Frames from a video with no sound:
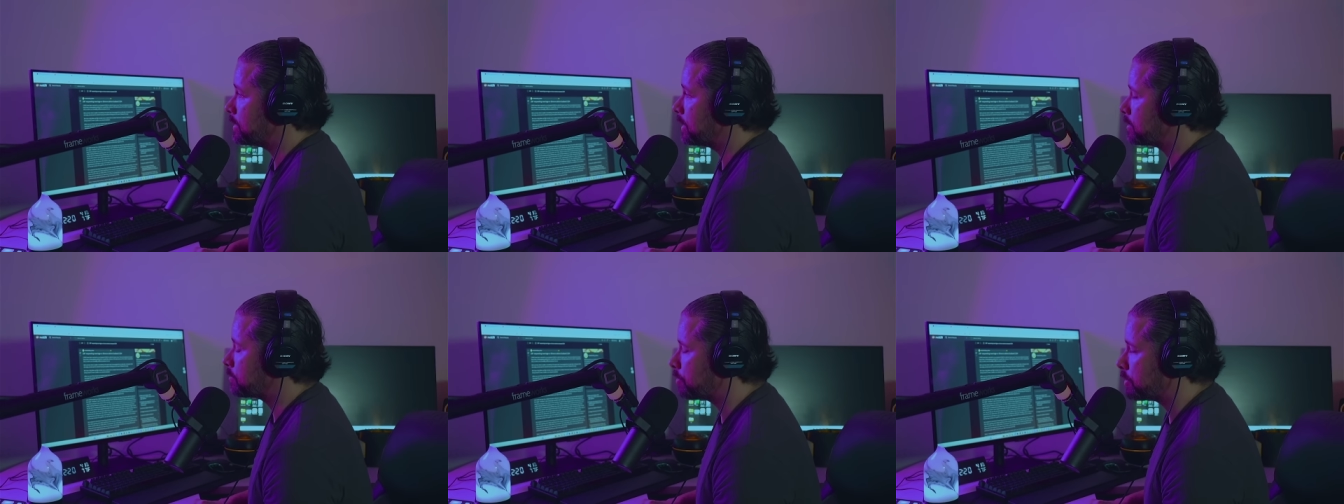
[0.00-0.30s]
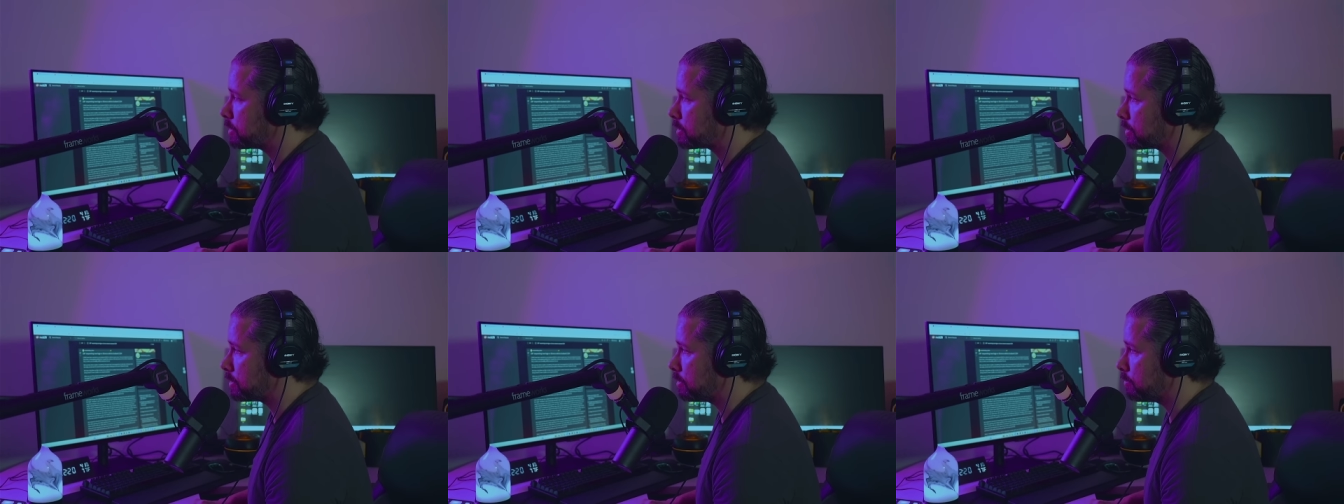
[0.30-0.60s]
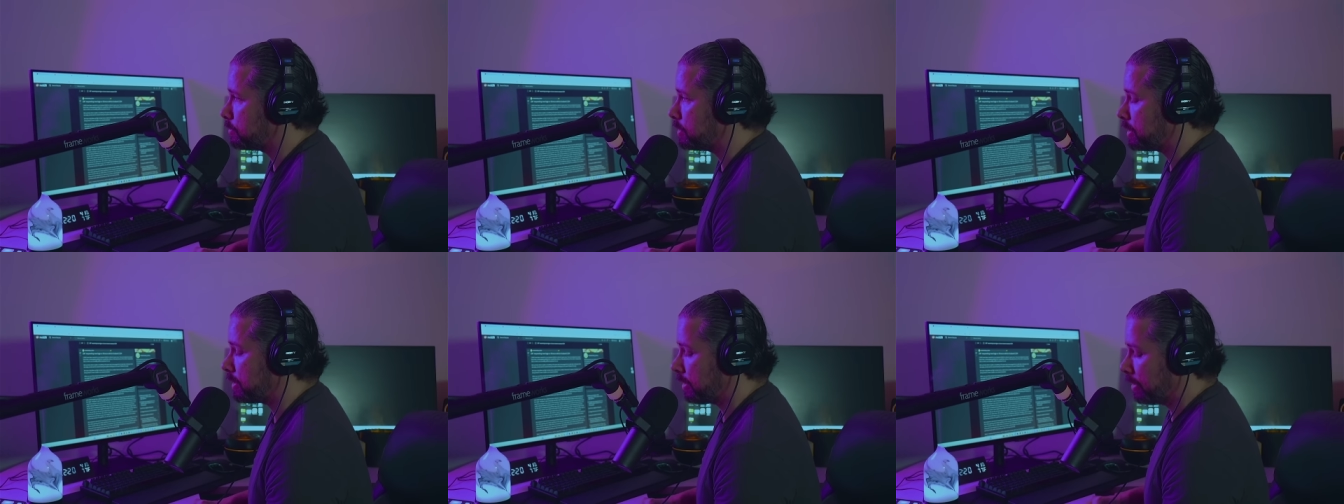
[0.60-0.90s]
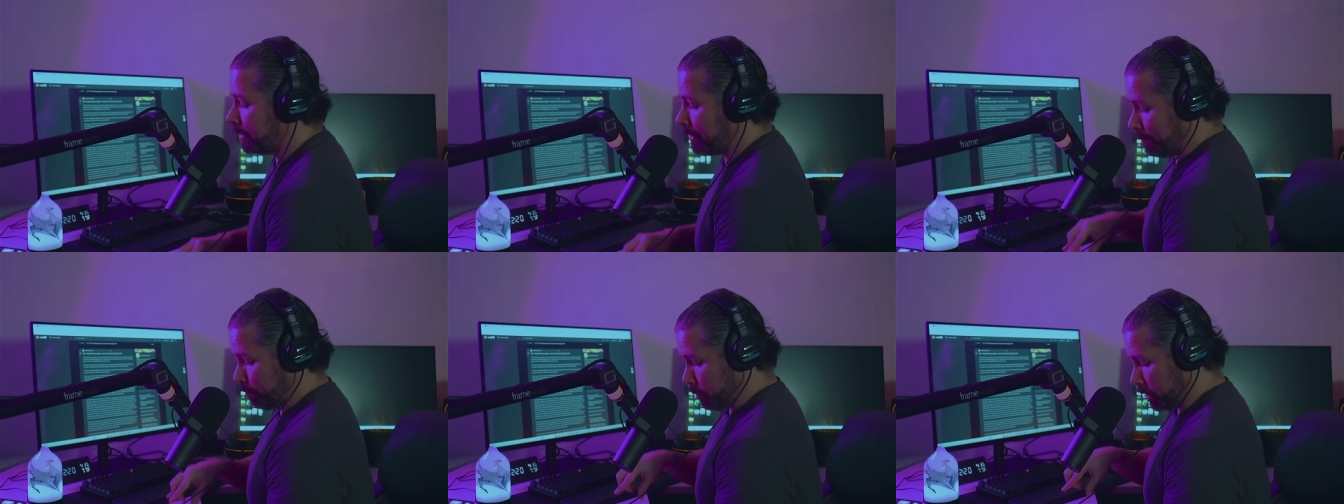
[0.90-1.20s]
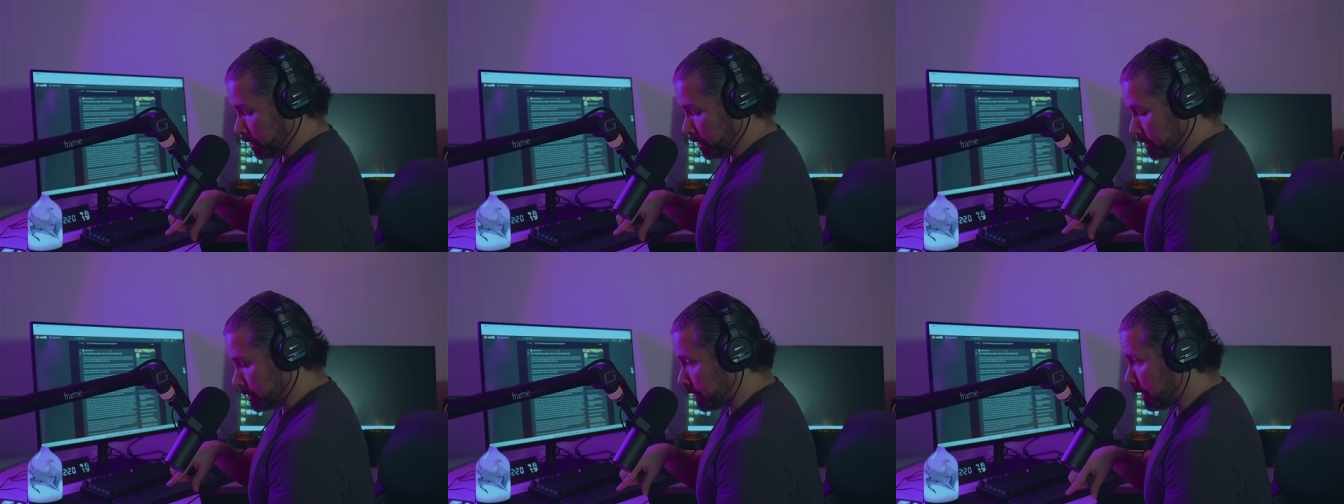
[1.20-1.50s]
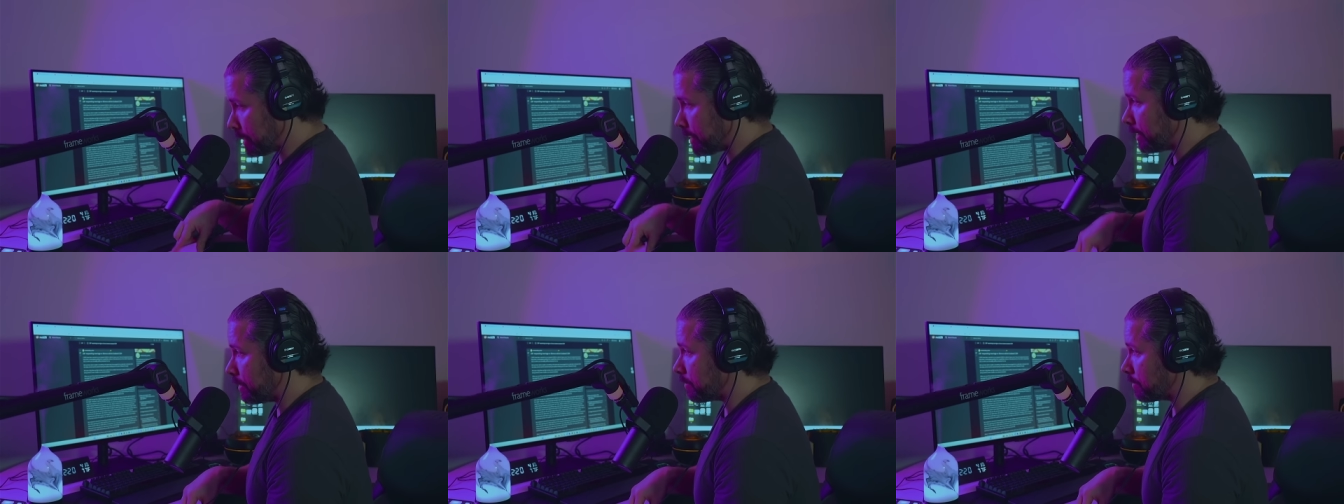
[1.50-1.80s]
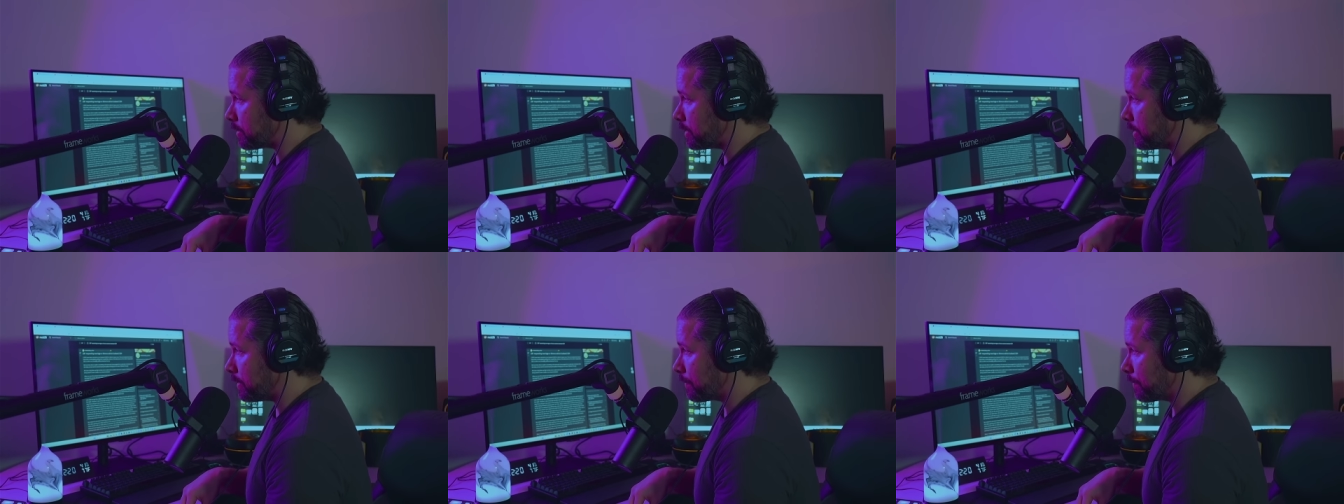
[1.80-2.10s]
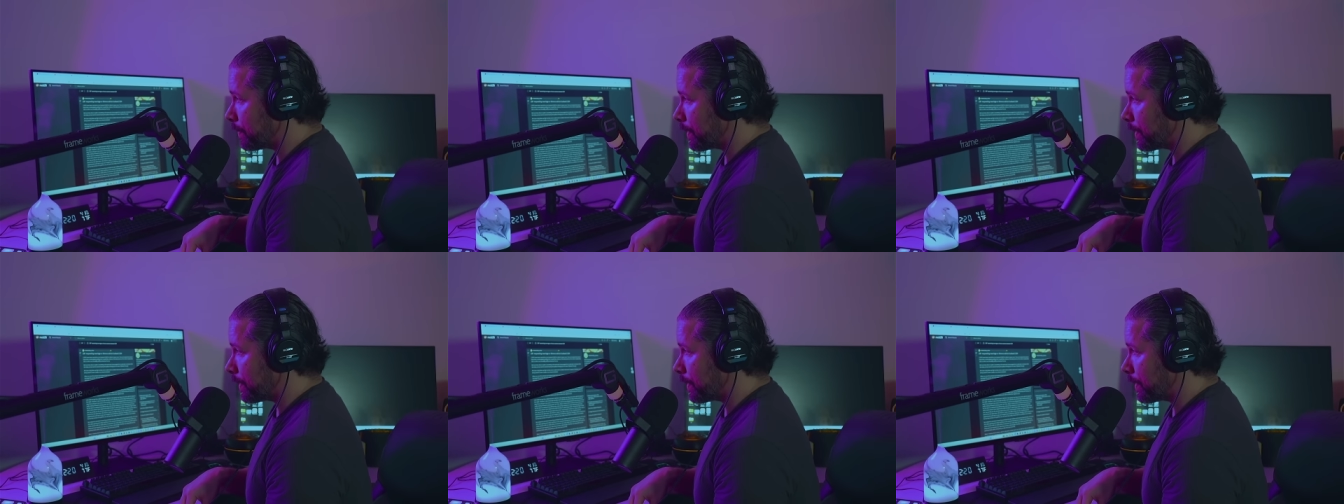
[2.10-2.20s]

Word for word: That's what it's going to be. But it's not healthy.